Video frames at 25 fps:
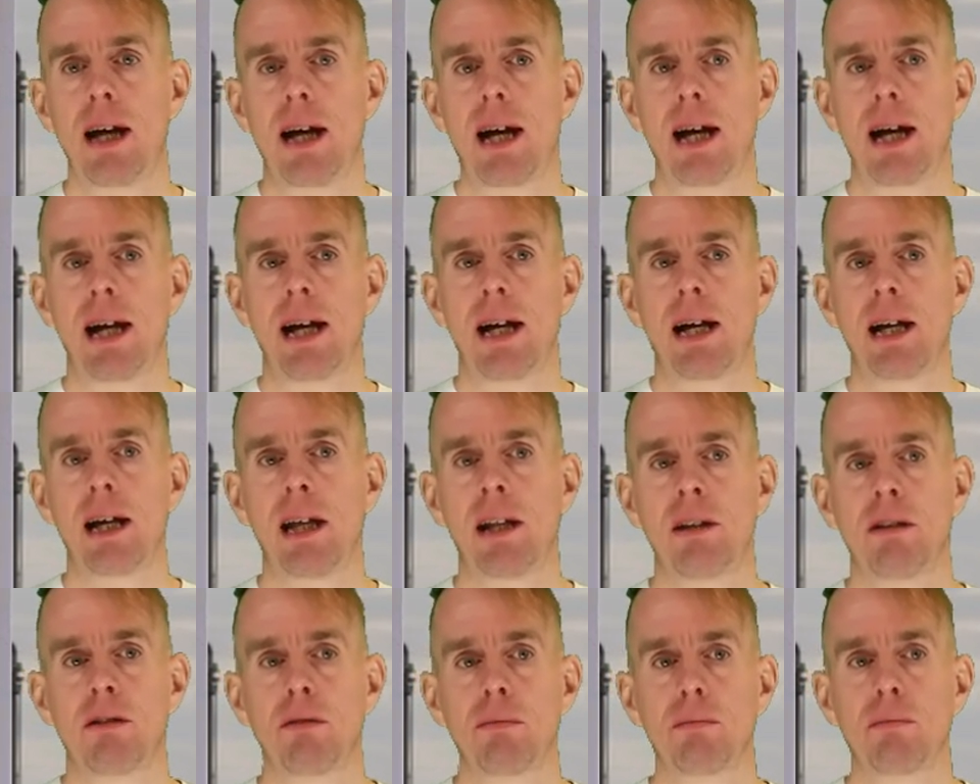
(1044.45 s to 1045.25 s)

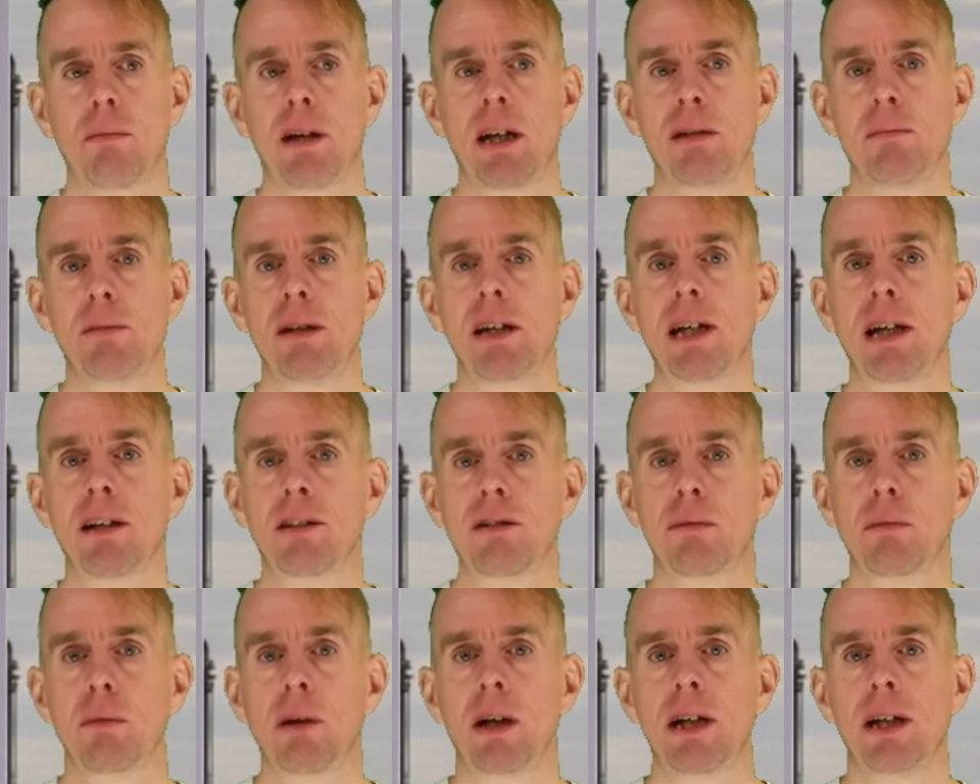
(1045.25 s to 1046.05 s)
and maybe
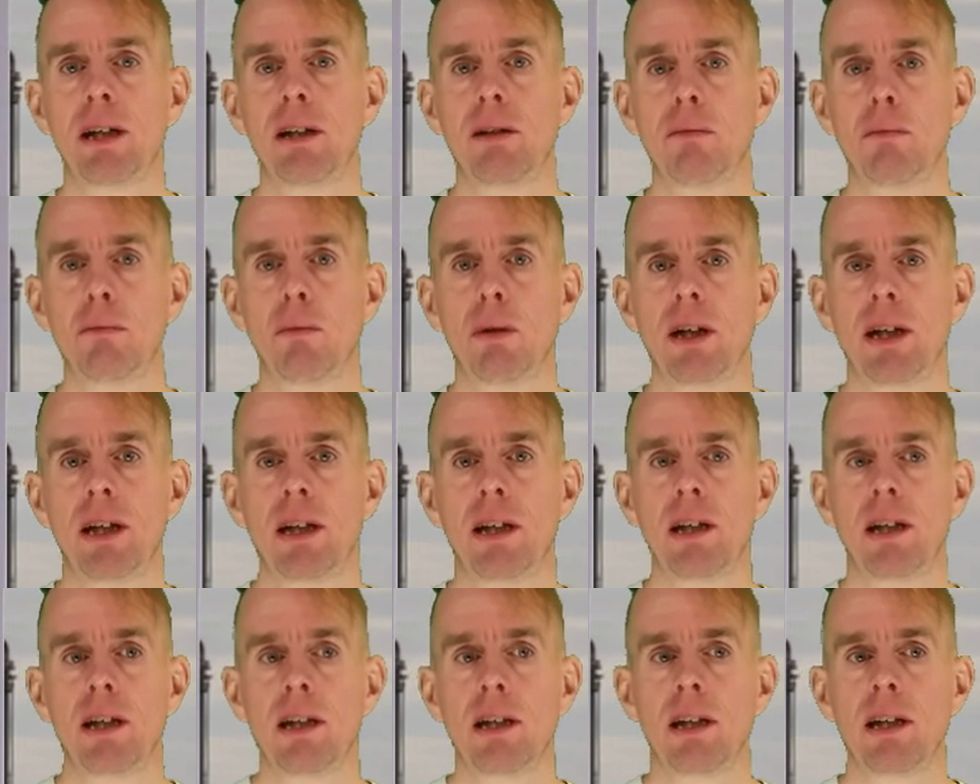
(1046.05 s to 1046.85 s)
get away
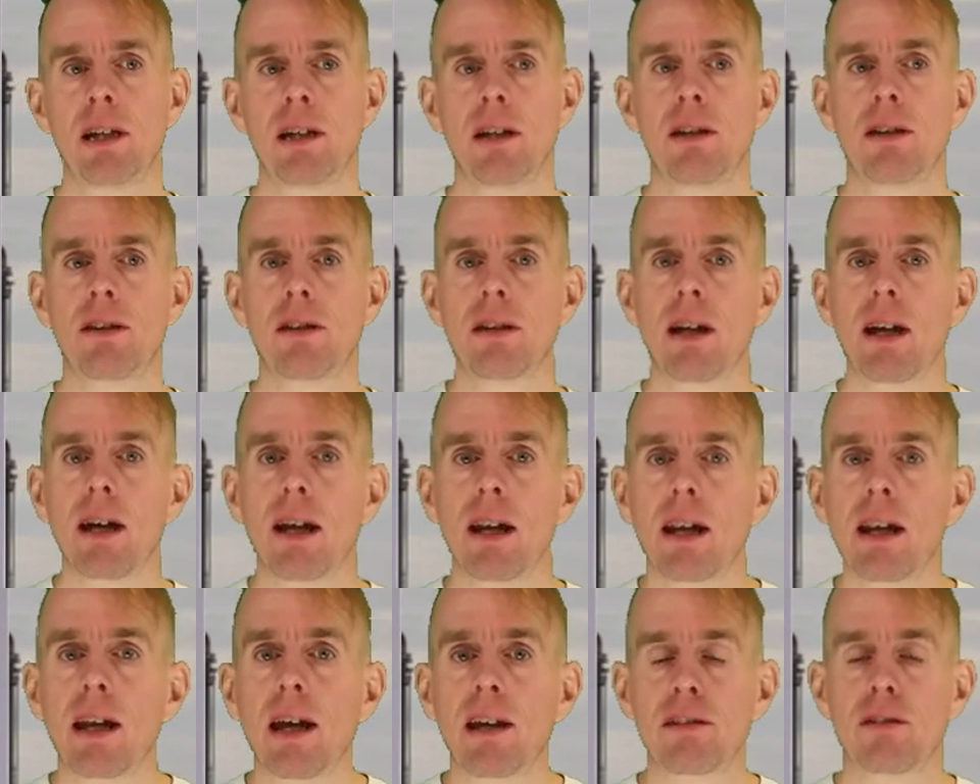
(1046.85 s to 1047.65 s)
with
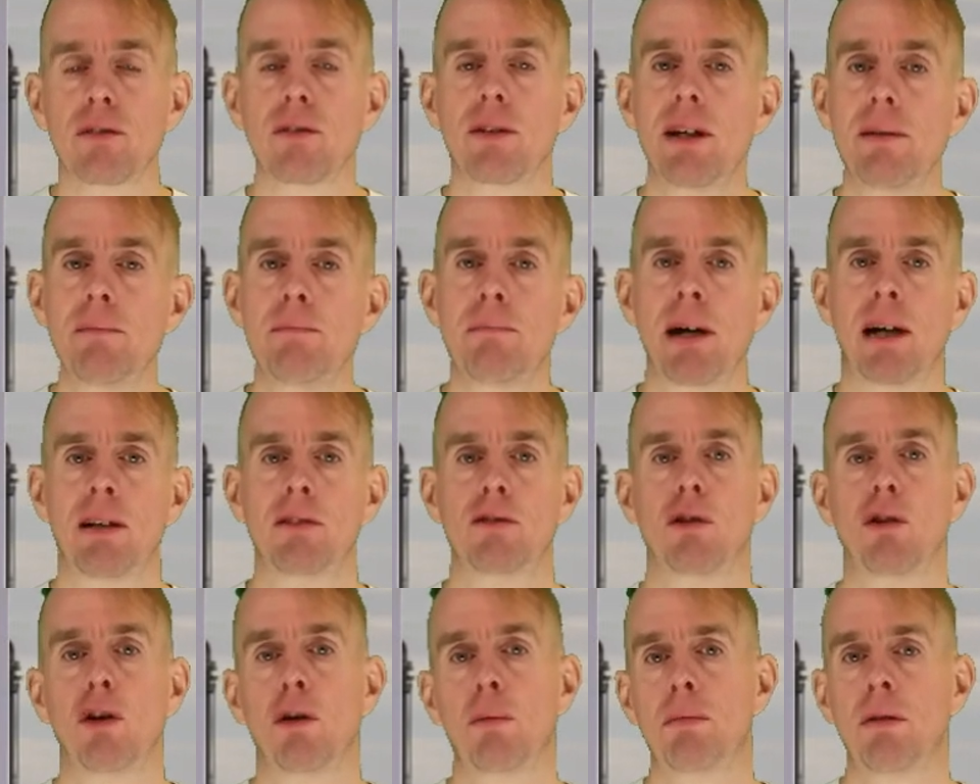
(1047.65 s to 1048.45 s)
less of an
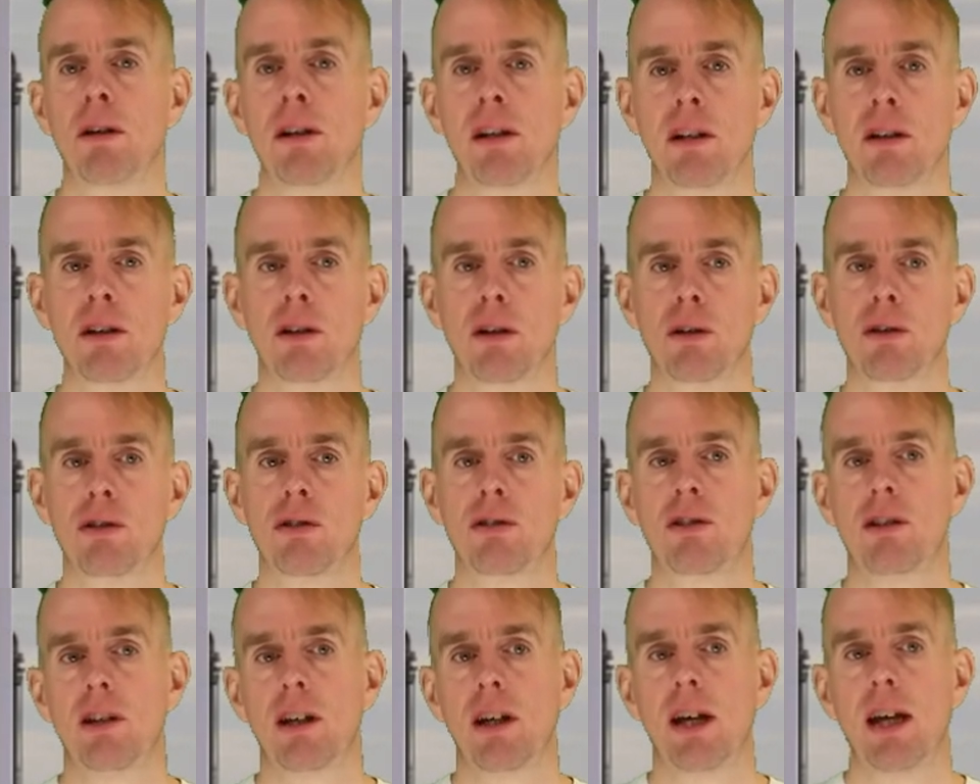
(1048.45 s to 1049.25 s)
impact on operating
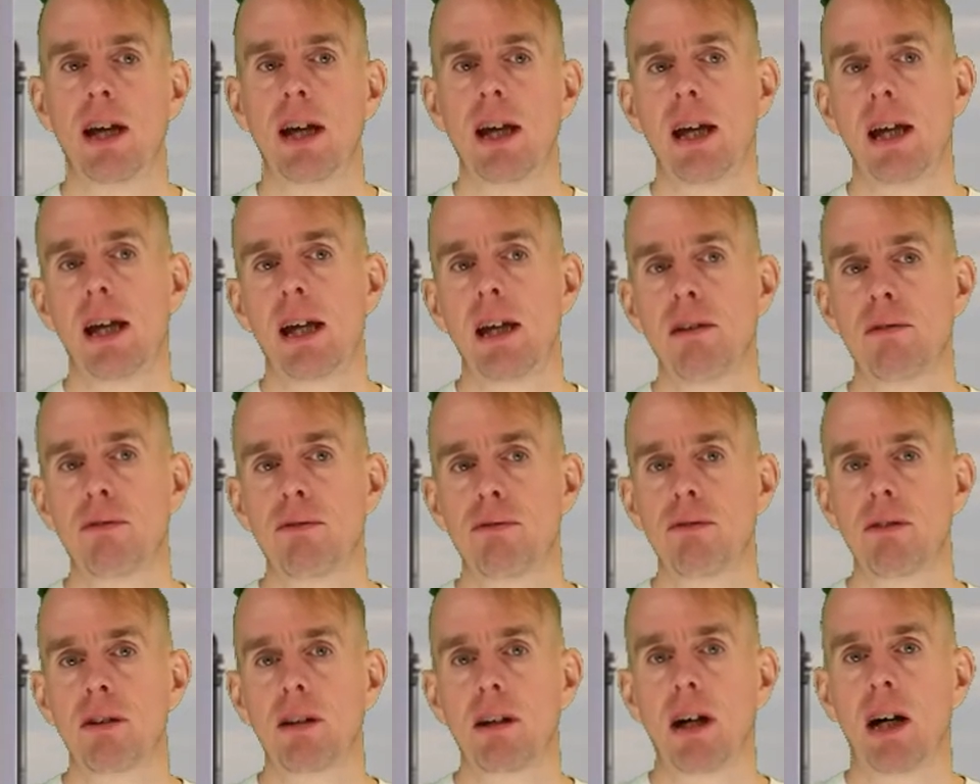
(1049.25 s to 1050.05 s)
costs
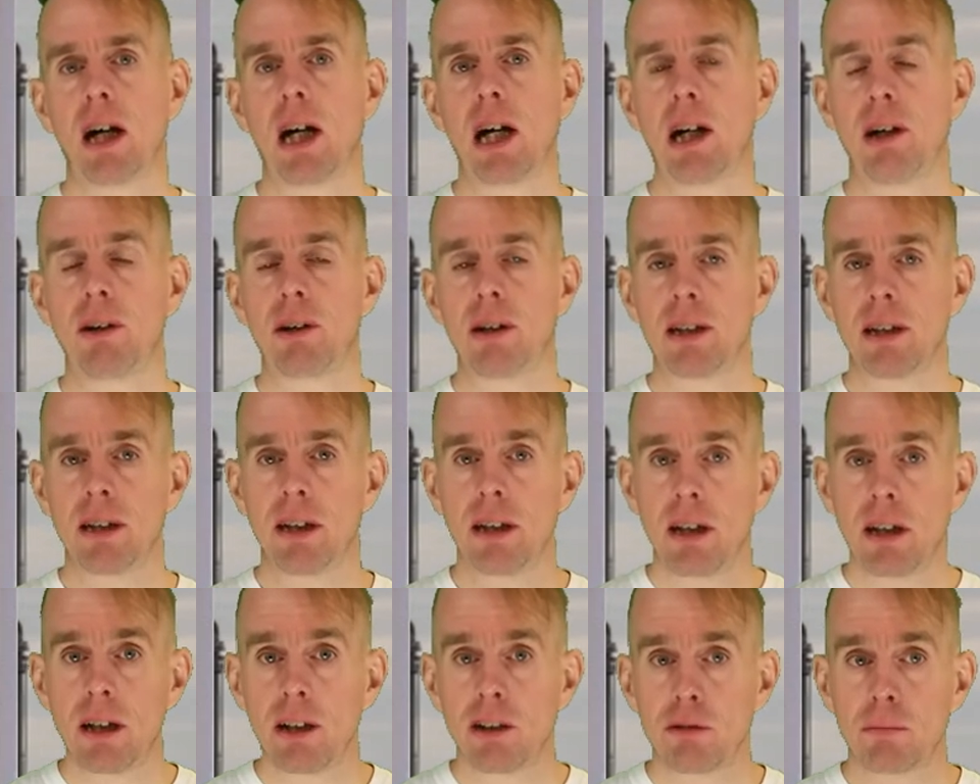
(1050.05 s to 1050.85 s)
if
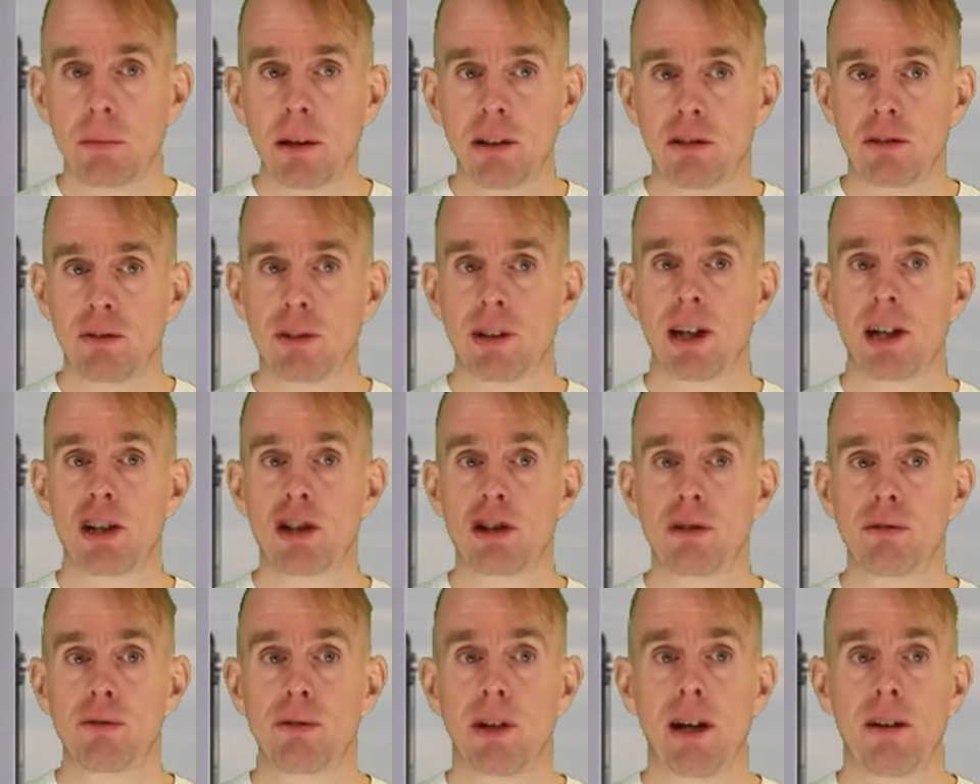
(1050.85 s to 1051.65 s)
our
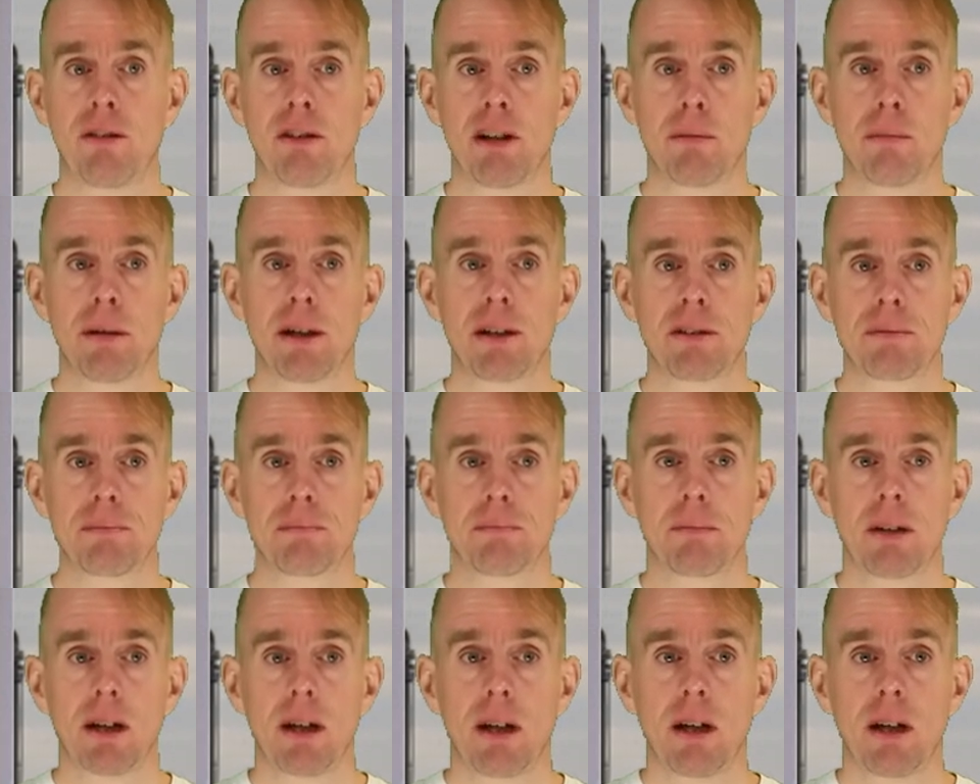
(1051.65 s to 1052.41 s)
specifications vary a bit.